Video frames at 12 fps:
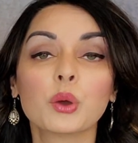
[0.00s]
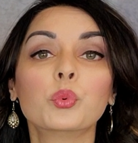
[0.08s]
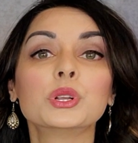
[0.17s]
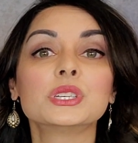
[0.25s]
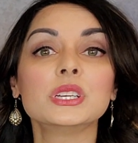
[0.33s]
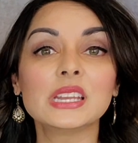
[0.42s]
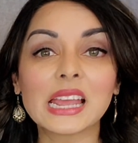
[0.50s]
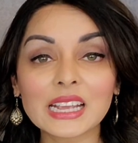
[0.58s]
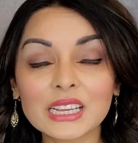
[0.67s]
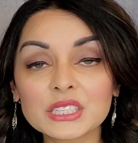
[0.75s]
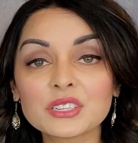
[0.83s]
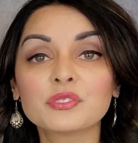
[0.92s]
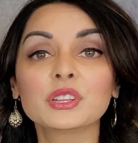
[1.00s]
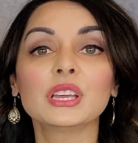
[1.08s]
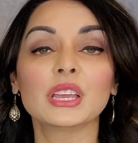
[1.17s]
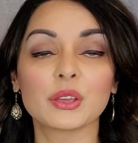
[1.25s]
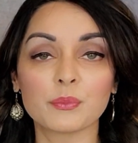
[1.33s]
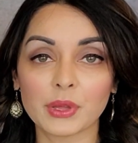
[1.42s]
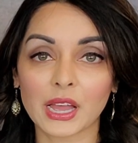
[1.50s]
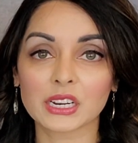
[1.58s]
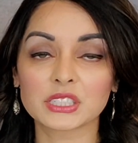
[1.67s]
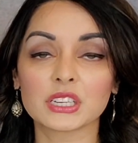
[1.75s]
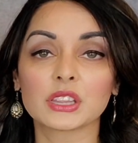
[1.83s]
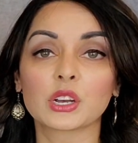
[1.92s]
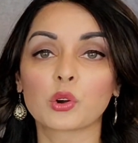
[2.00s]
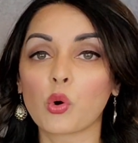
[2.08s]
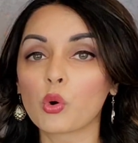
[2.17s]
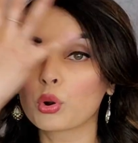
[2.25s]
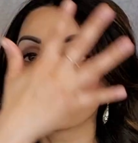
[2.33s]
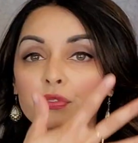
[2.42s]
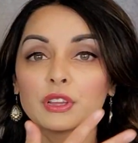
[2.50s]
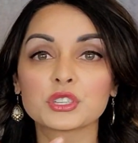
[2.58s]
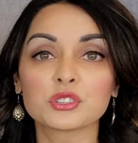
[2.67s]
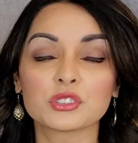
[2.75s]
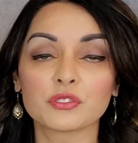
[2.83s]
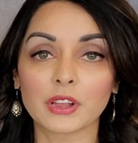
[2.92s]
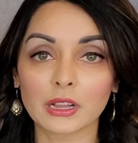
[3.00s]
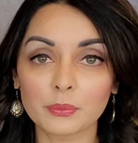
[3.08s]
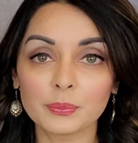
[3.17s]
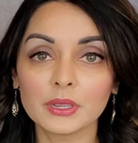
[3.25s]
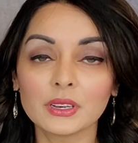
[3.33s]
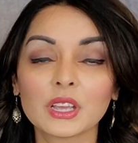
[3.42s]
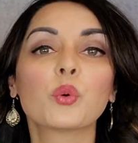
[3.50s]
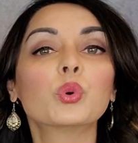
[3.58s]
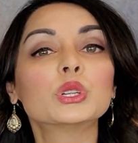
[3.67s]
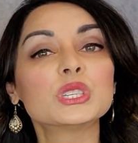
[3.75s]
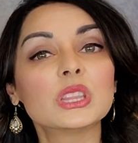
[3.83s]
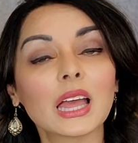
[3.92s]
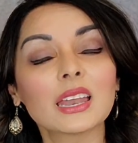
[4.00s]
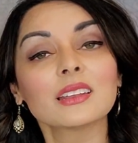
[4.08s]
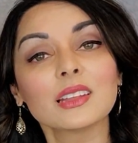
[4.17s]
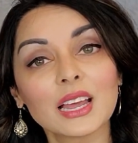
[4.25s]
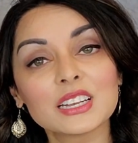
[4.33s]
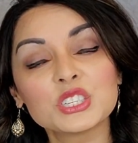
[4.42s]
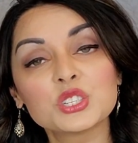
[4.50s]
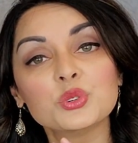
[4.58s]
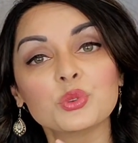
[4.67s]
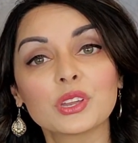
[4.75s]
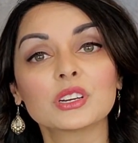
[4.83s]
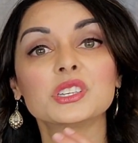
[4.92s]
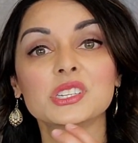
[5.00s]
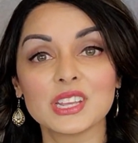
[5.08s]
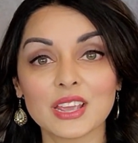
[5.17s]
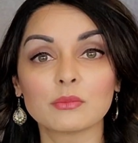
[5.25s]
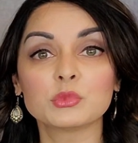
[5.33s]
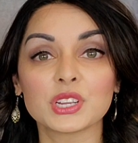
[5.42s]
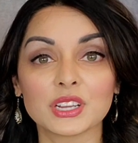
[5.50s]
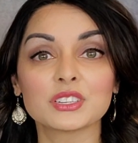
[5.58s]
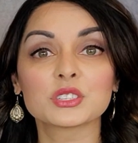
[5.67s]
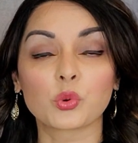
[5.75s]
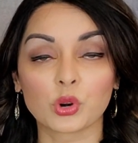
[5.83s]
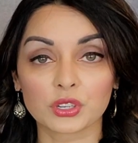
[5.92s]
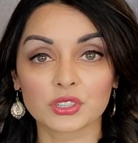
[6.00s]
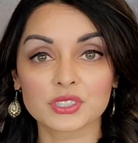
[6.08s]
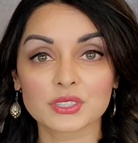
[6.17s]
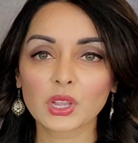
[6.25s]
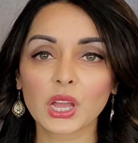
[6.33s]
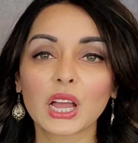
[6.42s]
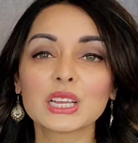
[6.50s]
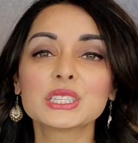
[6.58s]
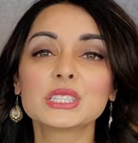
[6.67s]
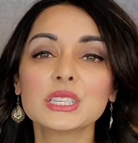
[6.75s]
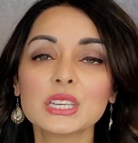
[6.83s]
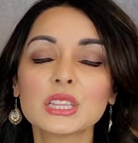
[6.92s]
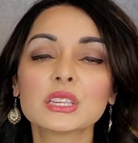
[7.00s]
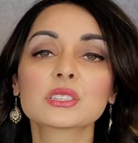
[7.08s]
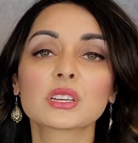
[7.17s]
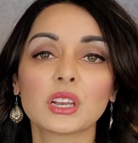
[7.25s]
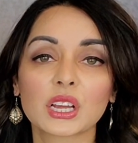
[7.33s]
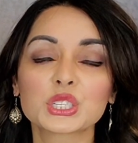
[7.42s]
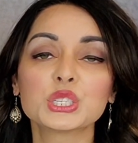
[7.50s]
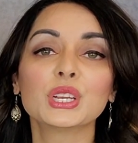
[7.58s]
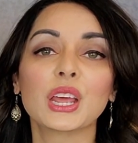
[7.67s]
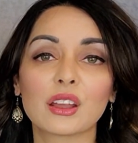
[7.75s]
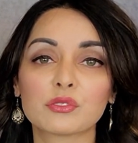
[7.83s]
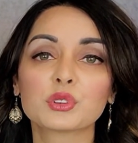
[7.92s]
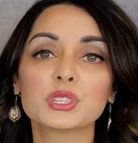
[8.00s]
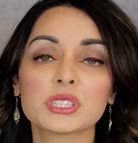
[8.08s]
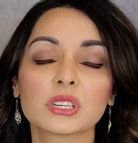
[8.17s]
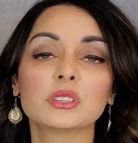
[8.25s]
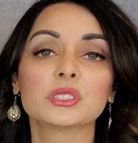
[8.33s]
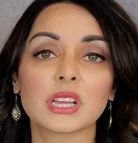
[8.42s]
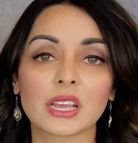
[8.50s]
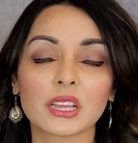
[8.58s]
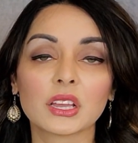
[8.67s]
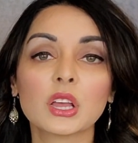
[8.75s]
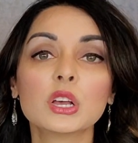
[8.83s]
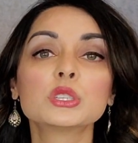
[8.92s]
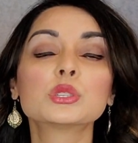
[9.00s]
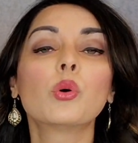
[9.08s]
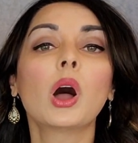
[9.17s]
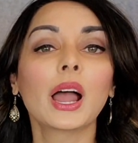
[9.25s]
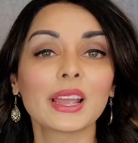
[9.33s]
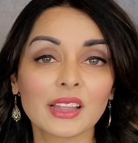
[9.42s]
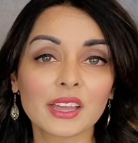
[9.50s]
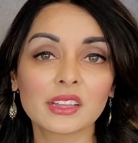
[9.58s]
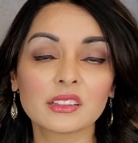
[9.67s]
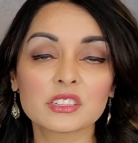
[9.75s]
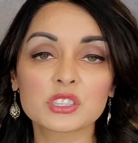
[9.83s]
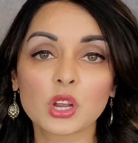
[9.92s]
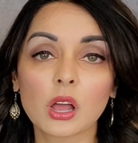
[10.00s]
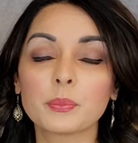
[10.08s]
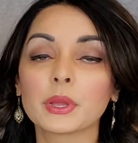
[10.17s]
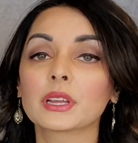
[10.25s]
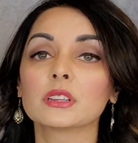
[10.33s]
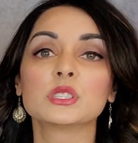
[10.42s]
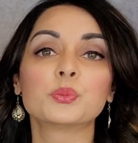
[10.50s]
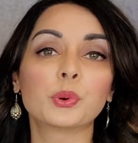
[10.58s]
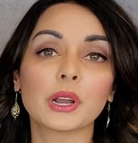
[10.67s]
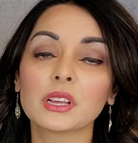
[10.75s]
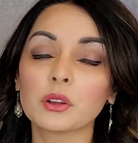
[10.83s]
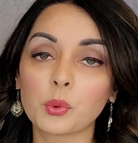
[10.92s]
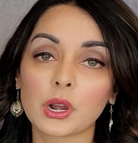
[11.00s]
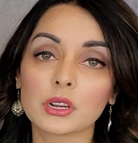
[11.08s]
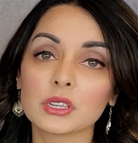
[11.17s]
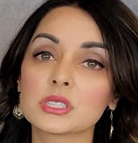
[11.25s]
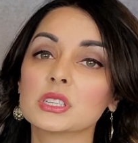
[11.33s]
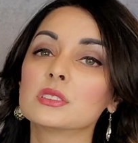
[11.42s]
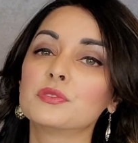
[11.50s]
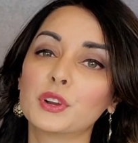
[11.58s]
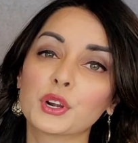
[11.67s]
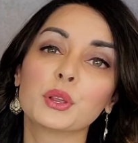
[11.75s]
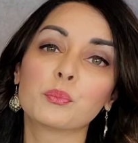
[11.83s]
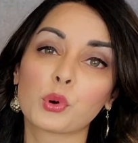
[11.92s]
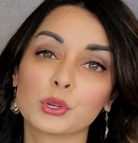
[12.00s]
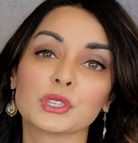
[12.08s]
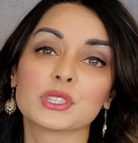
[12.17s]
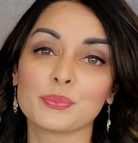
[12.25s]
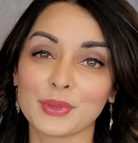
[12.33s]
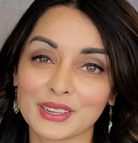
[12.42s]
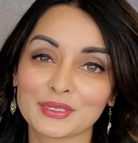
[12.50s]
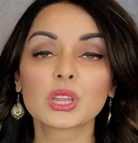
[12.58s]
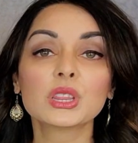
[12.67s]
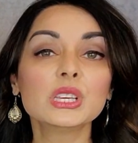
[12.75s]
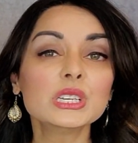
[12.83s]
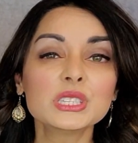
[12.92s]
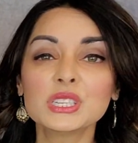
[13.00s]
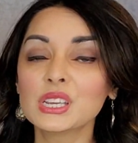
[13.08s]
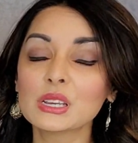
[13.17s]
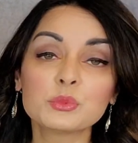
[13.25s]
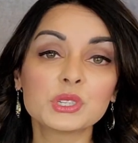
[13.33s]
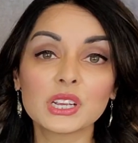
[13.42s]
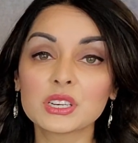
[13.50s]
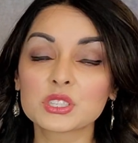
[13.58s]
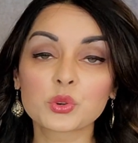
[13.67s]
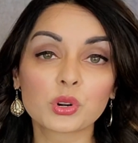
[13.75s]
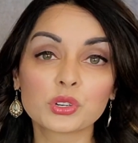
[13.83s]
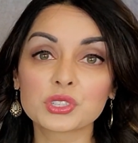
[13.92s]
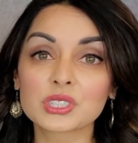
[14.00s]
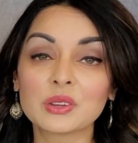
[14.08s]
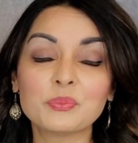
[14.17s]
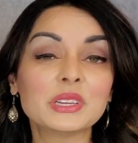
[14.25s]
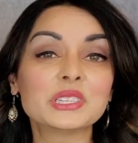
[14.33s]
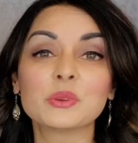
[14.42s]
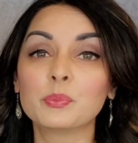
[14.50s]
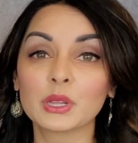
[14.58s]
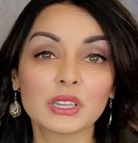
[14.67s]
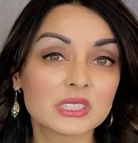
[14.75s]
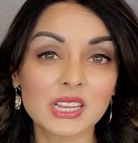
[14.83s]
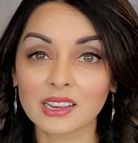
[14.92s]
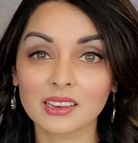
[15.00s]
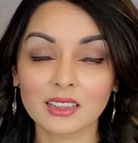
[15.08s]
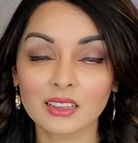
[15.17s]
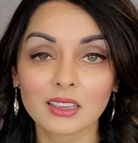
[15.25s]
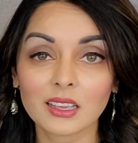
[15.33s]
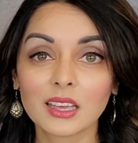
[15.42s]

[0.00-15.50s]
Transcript: which negatively impacted their orofacial development, which then led to their TMJ disorders. I see this connection every single day, so highlighting this topic and spreading awareness is very important to me. These TMJ disorders can be debilitating.